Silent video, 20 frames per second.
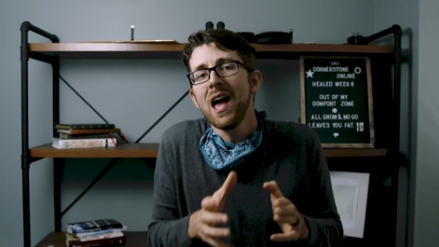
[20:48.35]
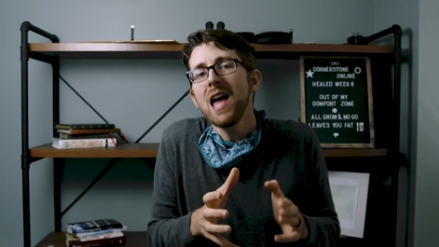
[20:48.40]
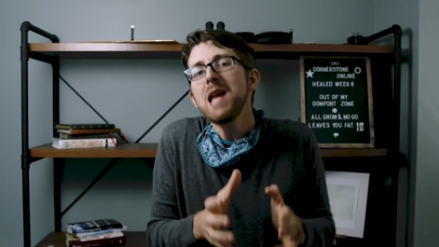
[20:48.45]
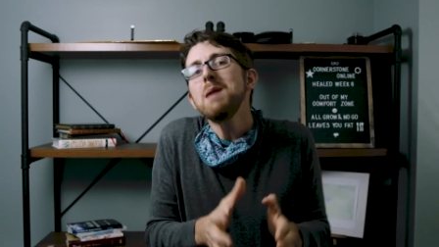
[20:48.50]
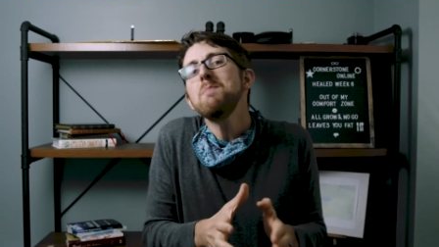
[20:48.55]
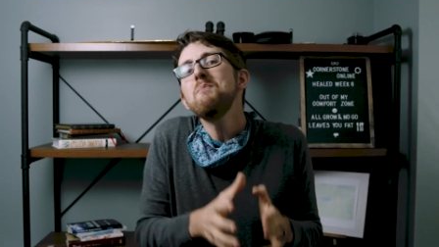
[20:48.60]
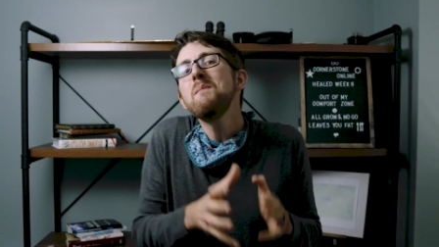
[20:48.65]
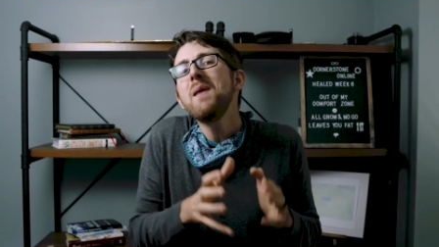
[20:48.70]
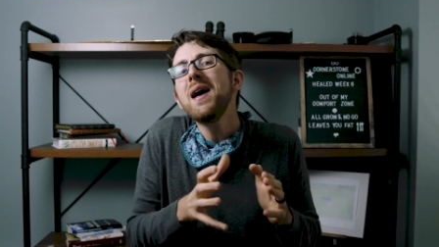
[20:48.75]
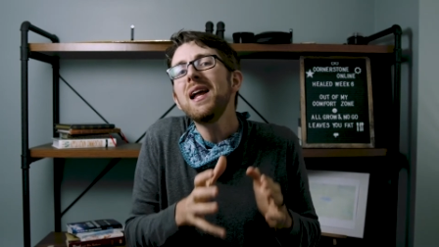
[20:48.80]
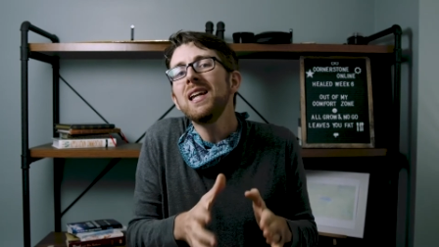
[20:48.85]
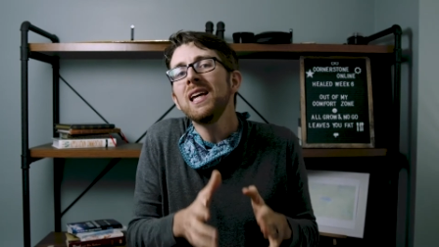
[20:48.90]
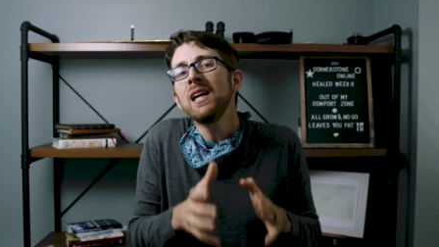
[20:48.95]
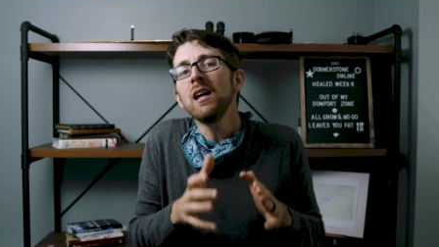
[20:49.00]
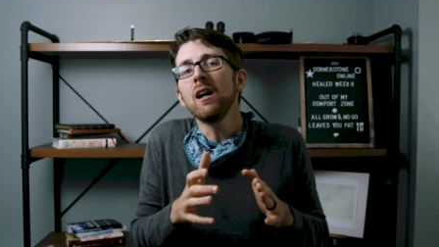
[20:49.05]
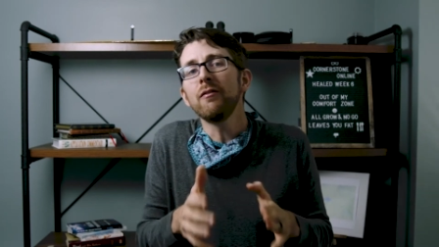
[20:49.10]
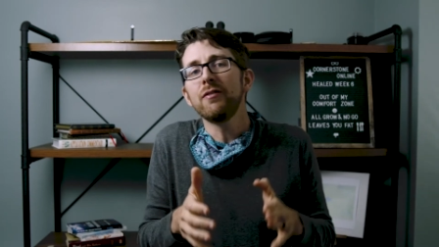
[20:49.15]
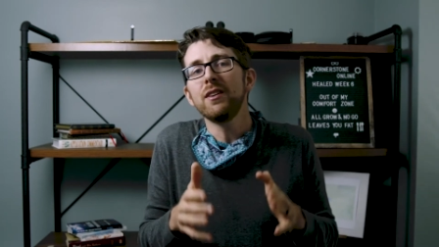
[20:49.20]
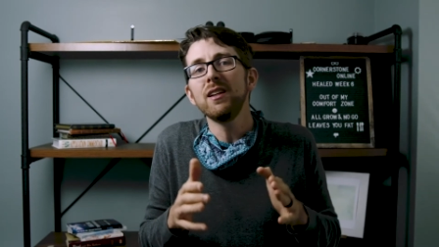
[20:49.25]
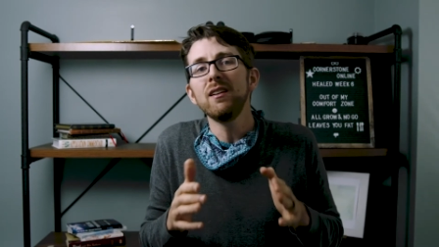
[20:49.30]
and
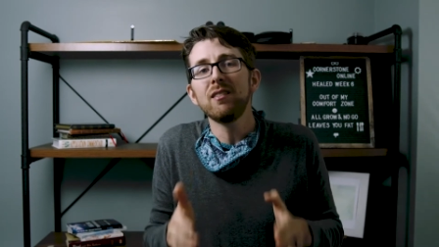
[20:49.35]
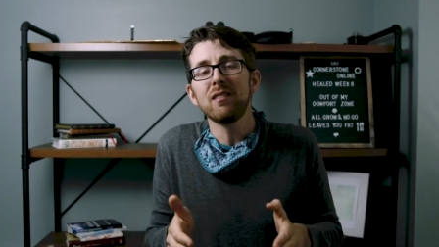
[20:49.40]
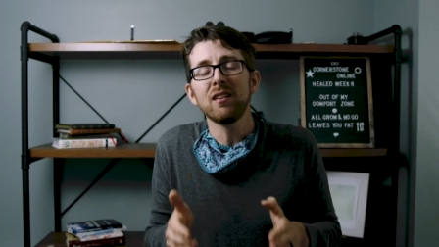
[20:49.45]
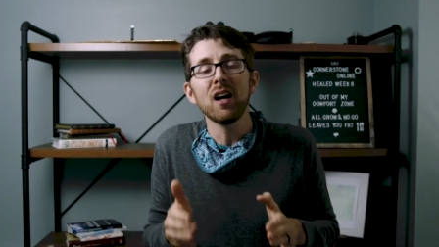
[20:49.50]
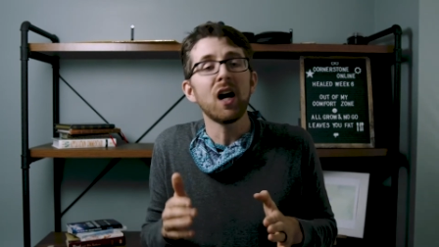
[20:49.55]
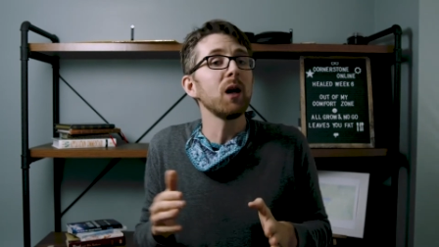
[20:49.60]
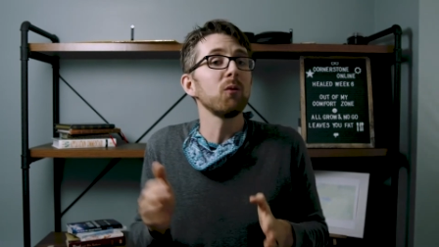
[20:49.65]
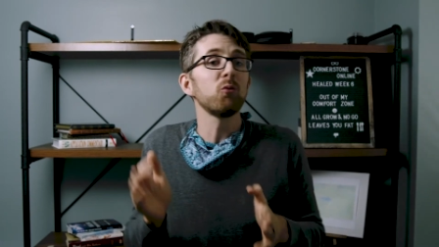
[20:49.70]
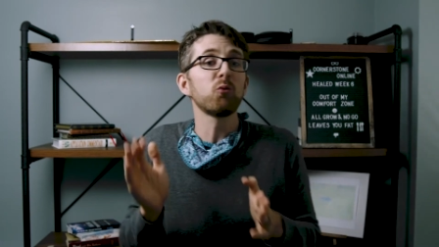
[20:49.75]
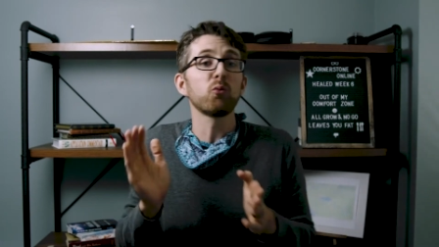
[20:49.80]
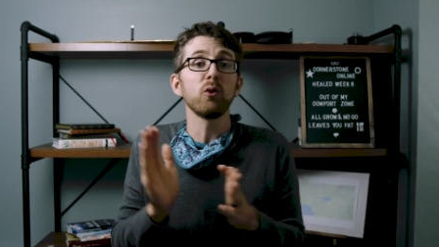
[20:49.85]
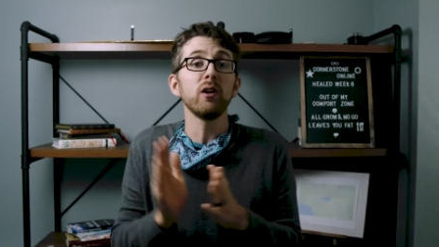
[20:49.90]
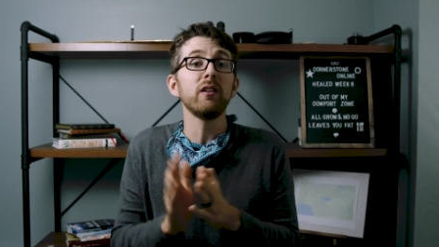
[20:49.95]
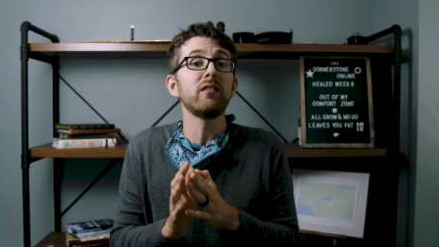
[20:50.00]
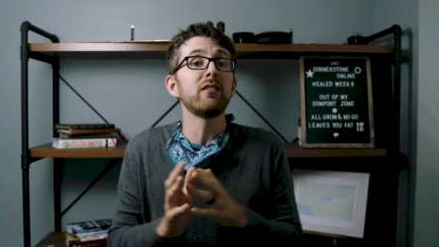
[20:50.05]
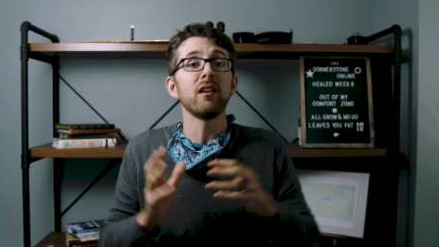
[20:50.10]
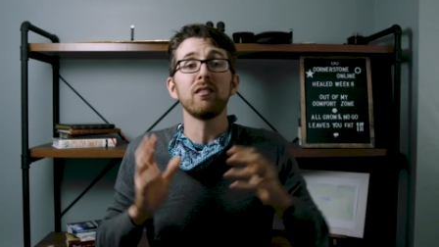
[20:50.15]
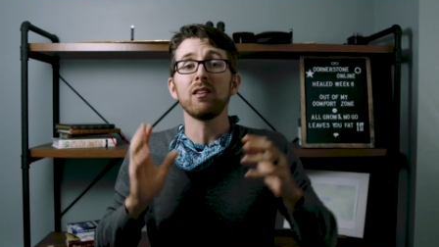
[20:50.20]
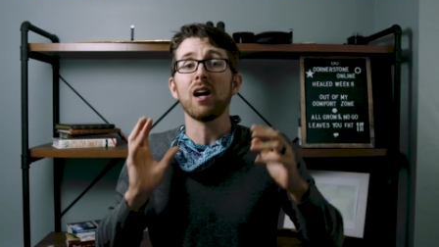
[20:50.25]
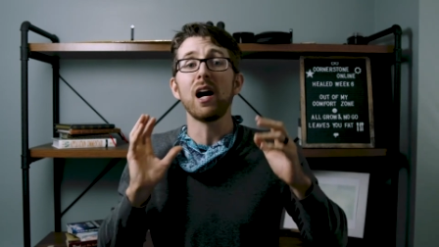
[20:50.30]
many of these times where he
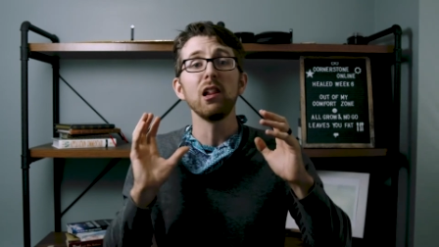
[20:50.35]
says,